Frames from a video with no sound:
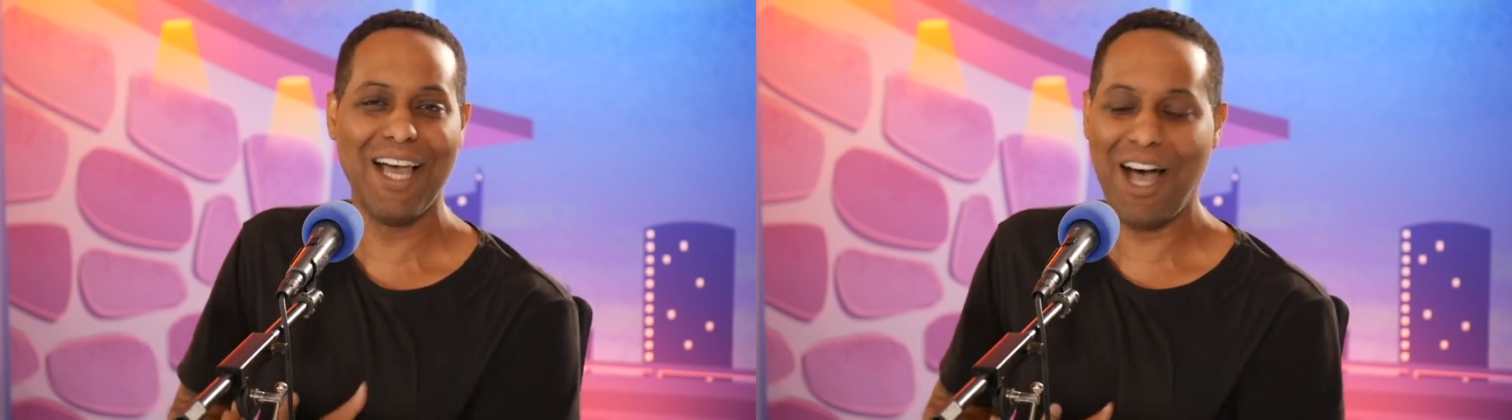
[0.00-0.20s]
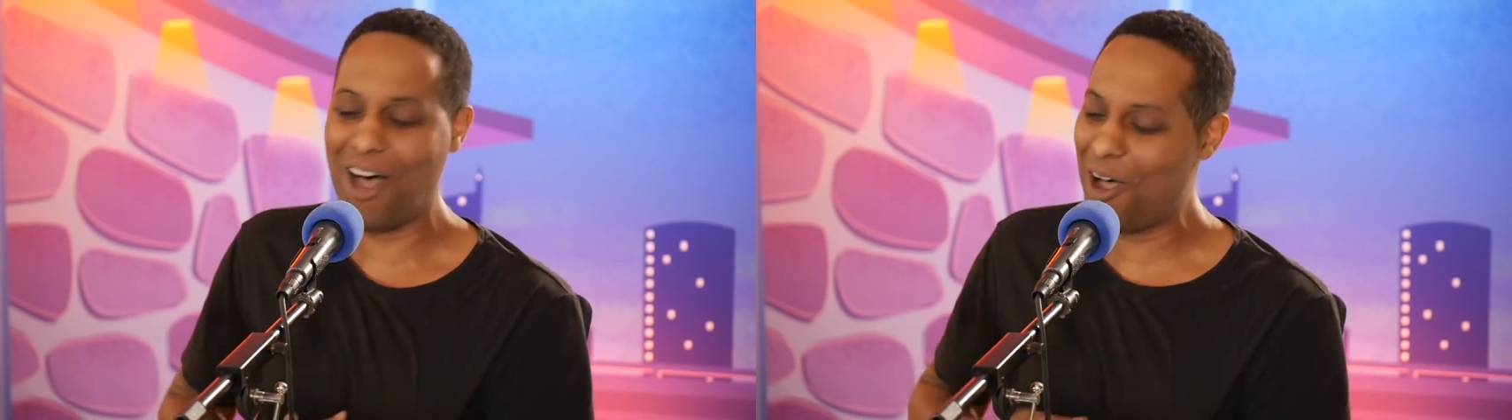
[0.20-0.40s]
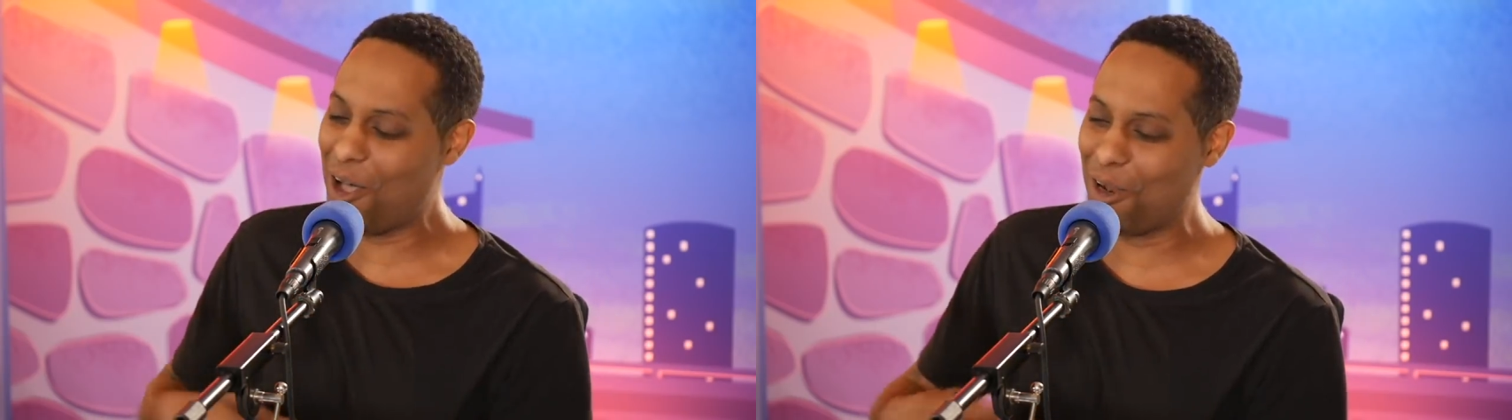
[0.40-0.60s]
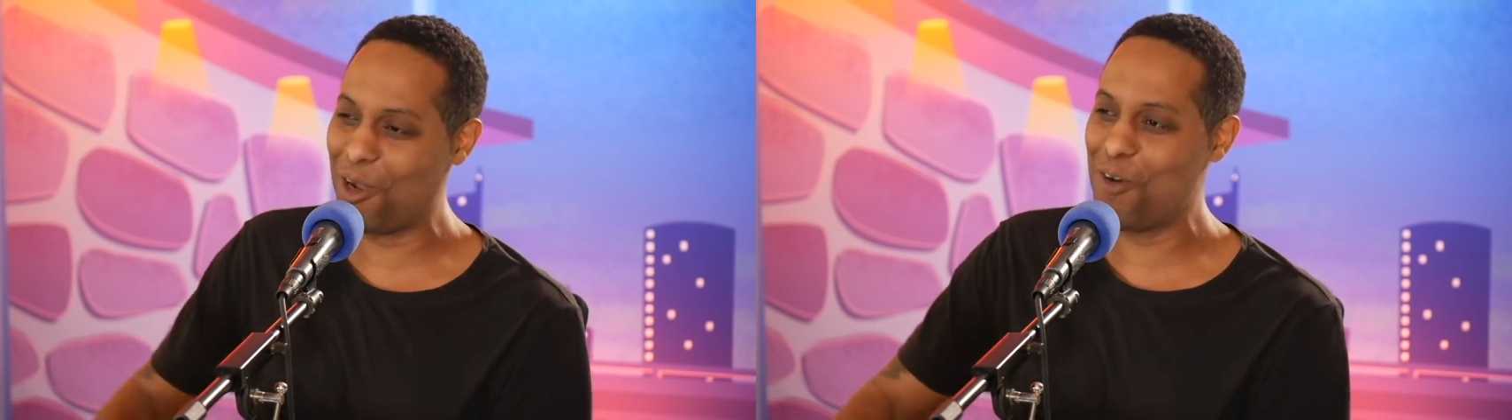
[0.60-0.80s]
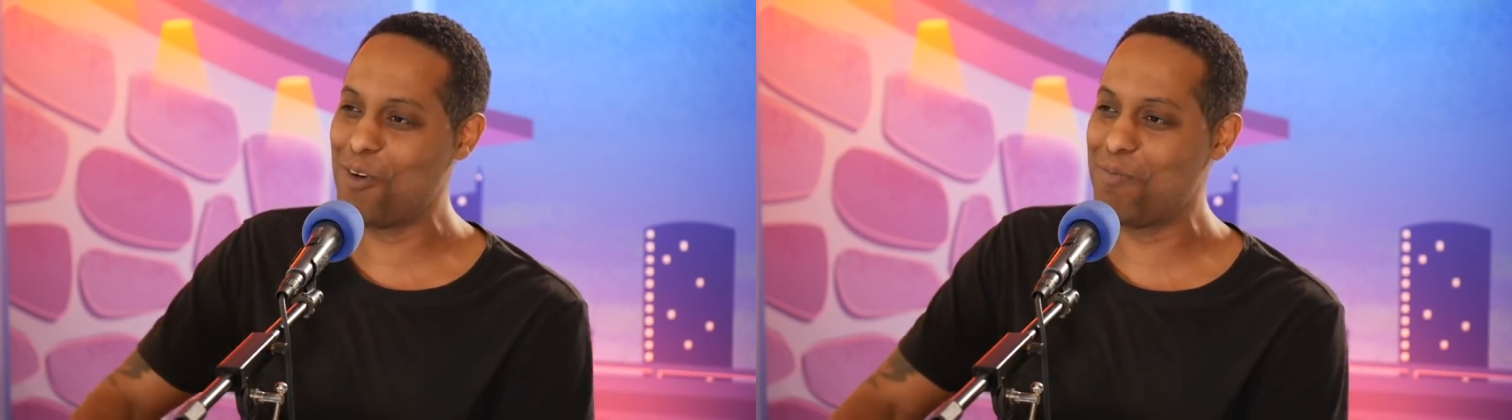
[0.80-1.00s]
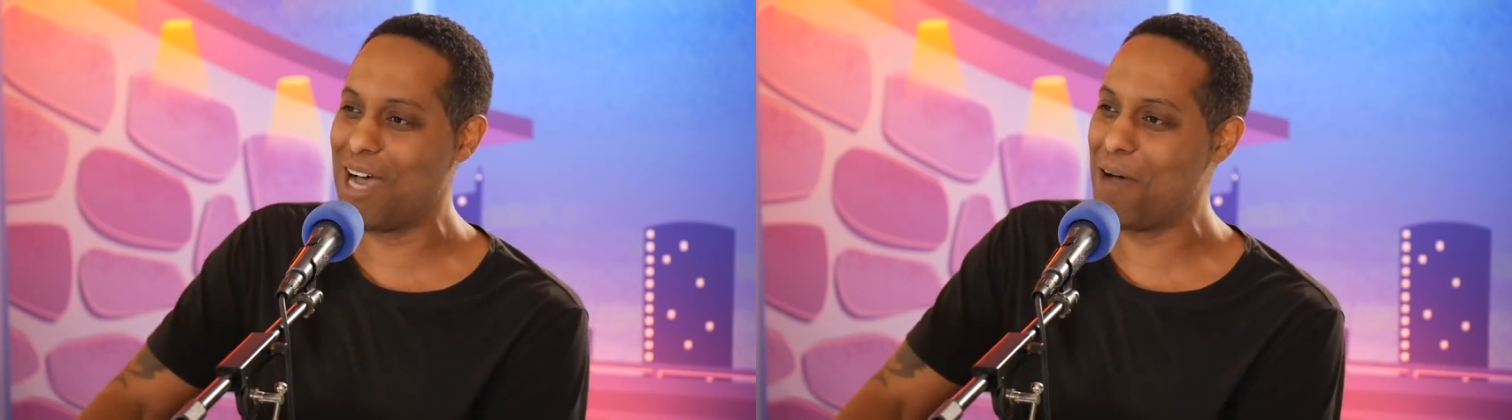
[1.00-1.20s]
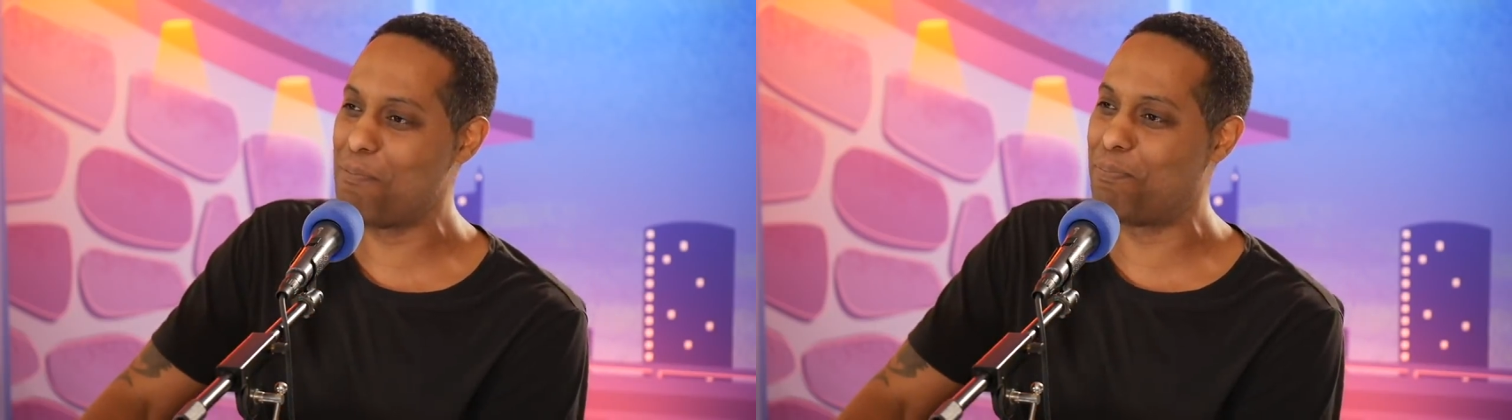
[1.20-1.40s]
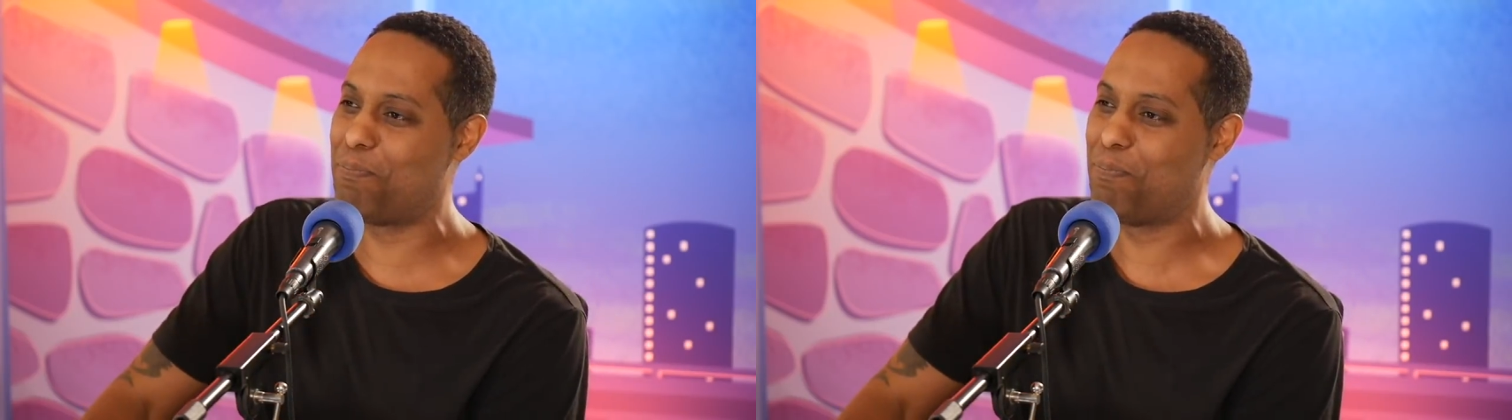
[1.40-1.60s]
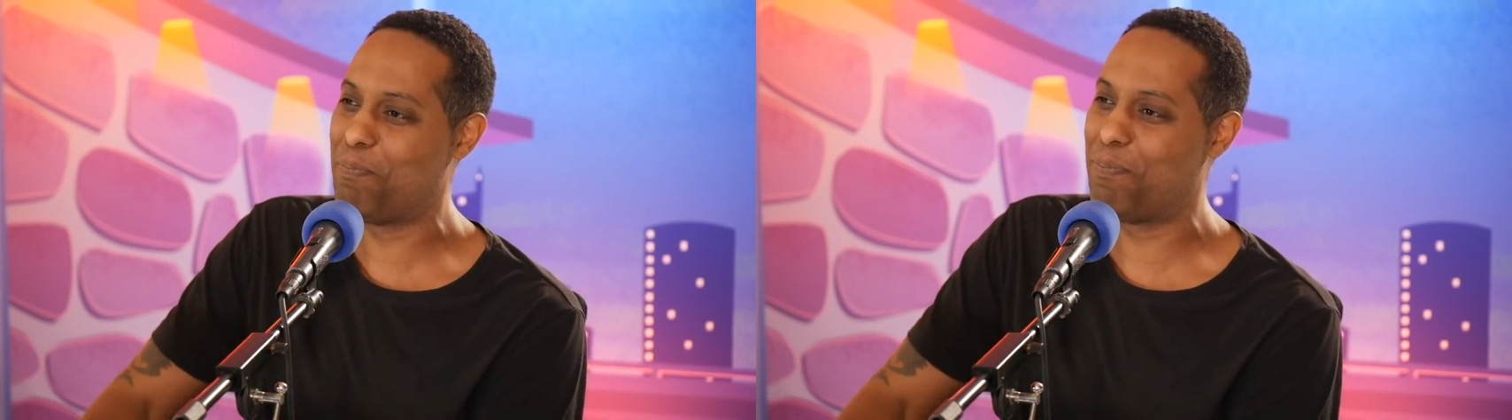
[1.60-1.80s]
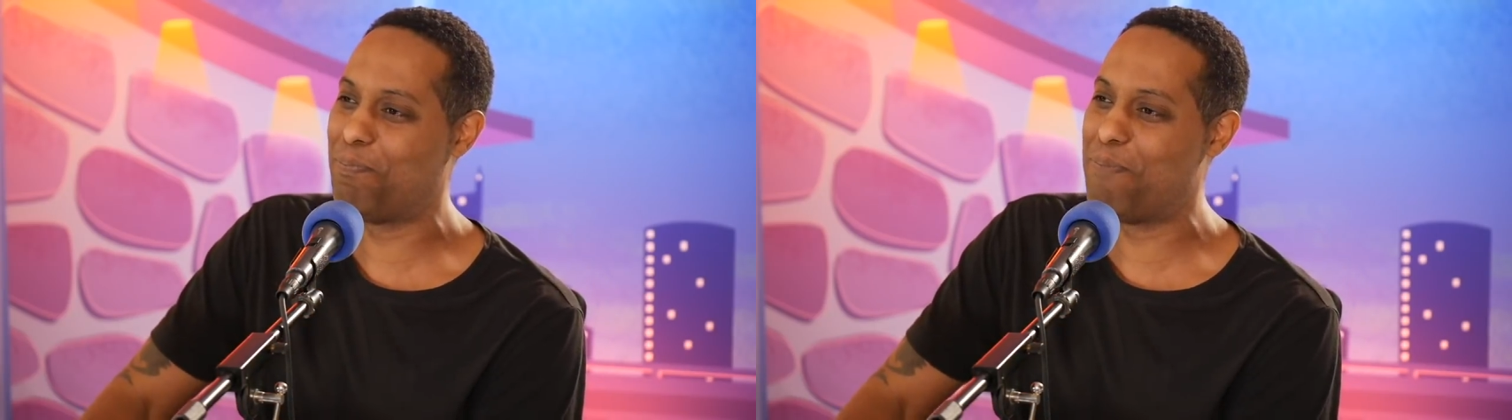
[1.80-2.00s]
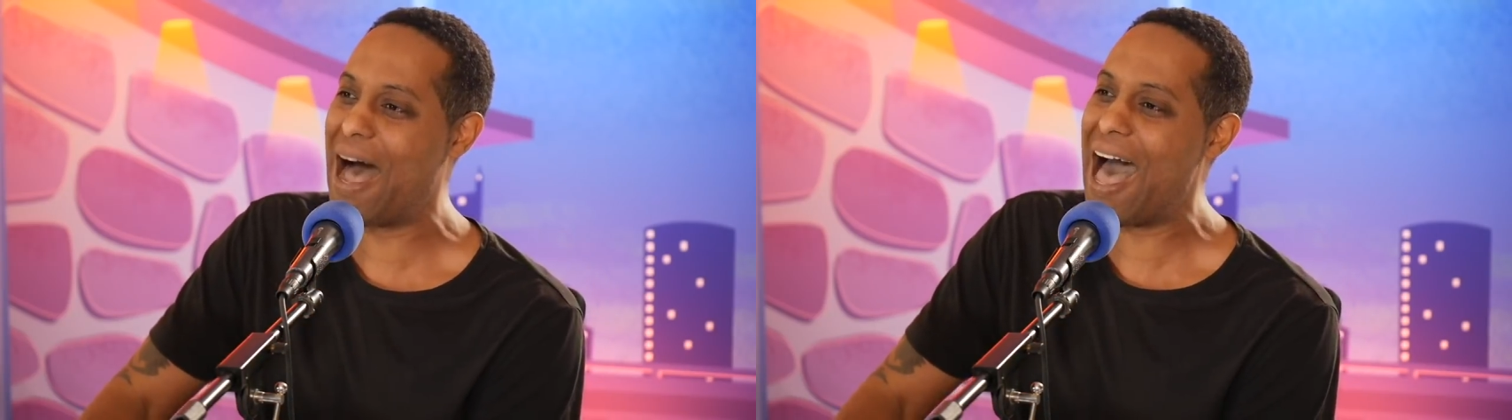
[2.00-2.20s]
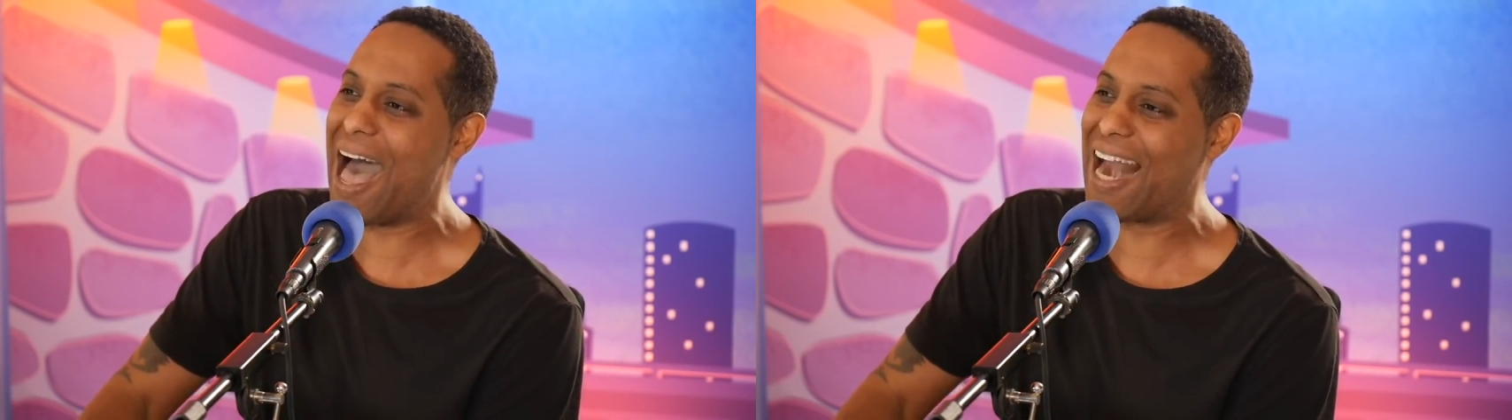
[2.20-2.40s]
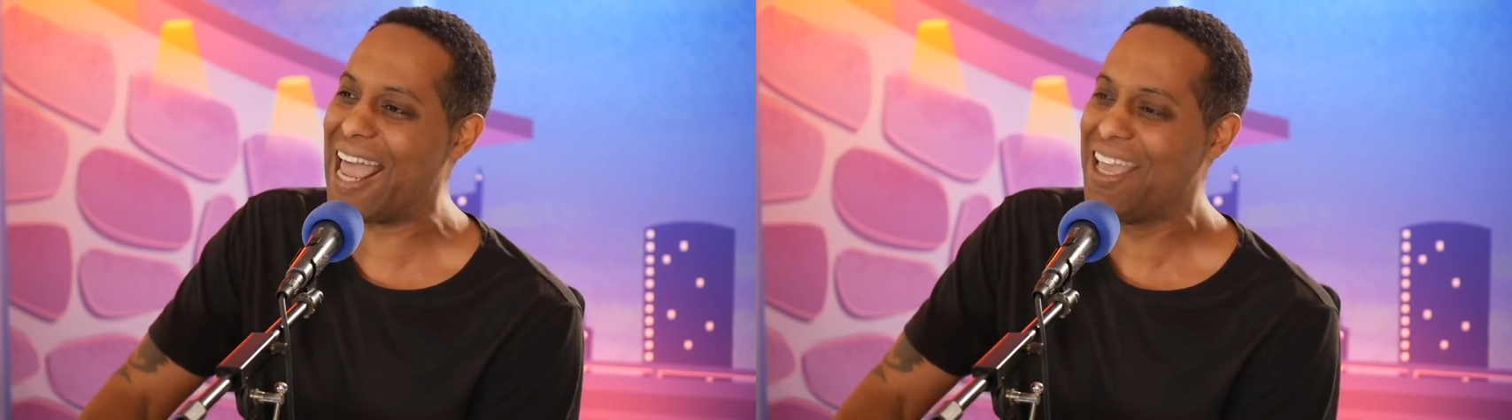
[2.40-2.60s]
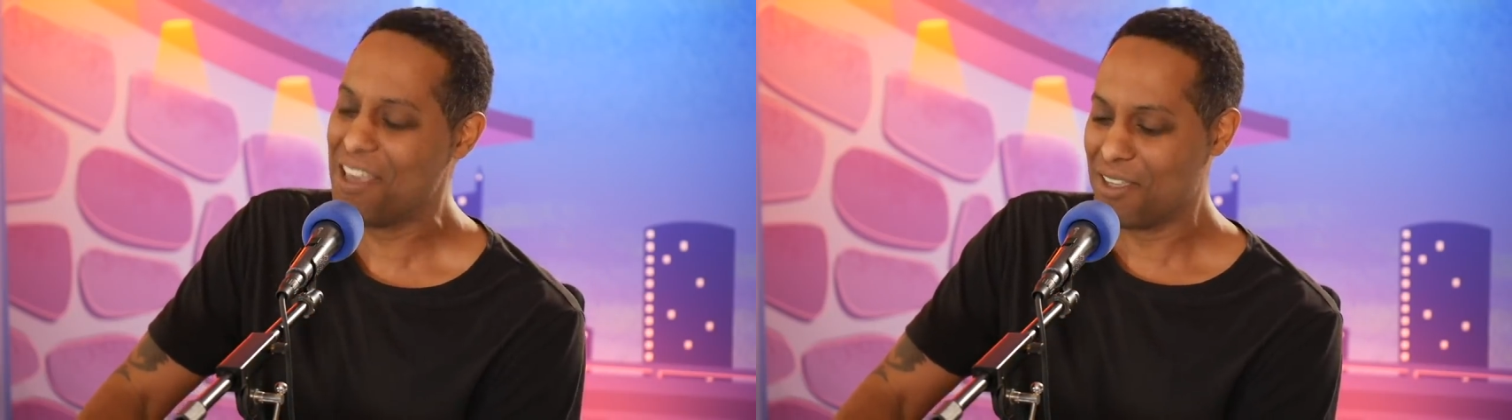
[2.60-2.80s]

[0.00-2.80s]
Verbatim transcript: all over my body.